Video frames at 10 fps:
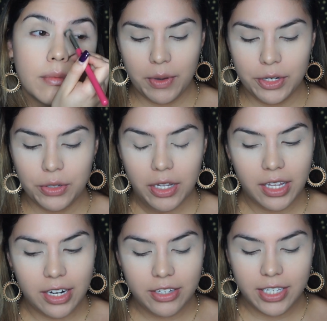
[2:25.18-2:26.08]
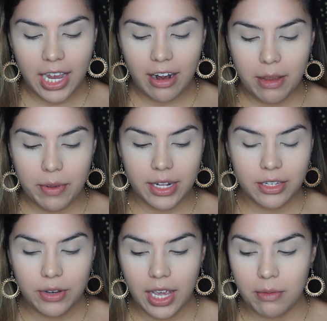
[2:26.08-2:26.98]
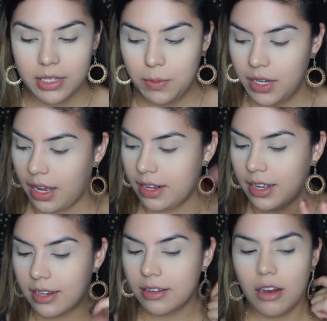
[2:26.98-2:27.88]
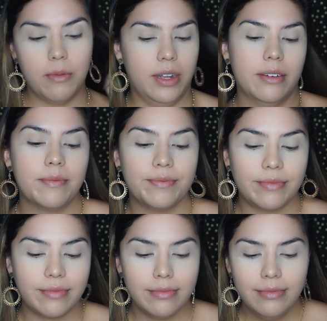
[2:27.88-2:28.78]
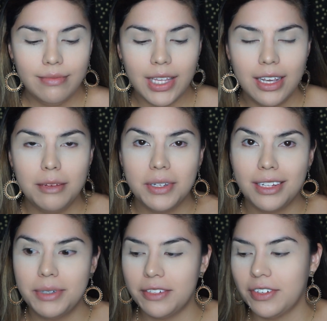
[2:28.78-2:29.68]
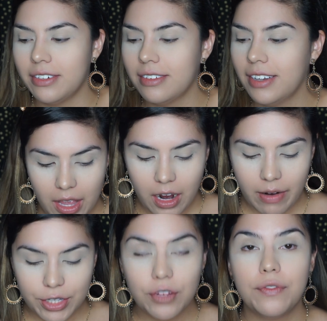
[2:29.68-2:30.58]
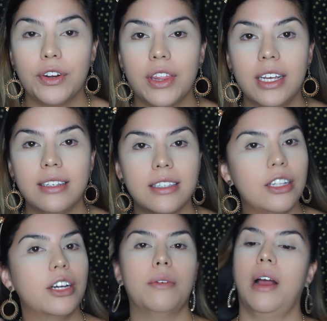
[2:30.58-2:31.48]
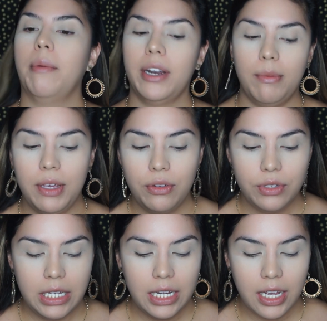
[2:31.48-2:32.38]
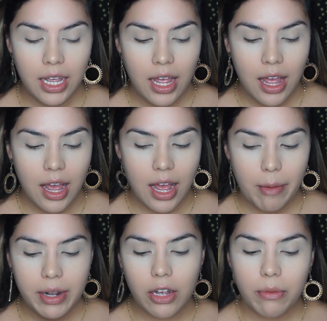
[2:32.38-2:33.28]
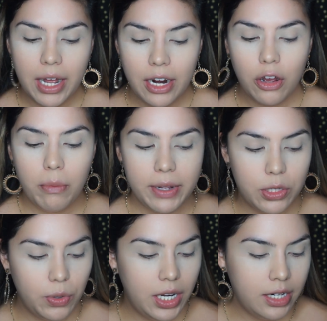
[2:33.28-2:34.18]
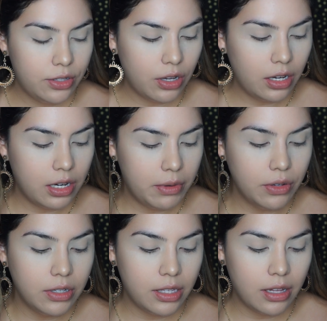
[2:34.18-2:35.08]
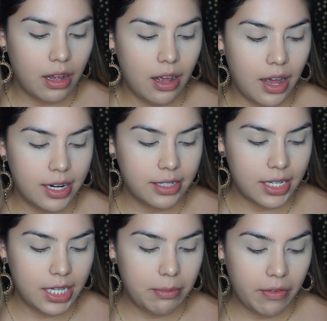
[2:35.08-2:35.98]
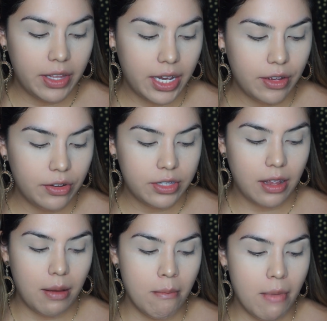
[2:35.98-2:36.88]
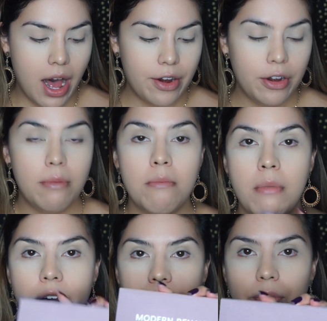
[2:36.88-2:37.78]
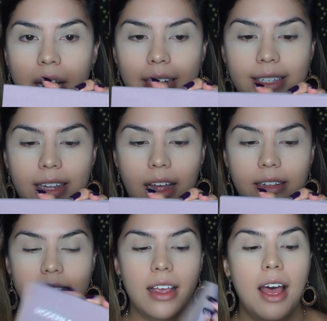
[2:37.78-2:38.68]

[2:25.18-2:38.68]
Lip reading: We do look a little scary, but it's okay. Once we kind of get going, it'll be a little bit different. Alright, so for this look, I'm going to be using... I'm going to kind of go in between, so I'm going to be using the Anastasia Beverly Hills Modern Renaissance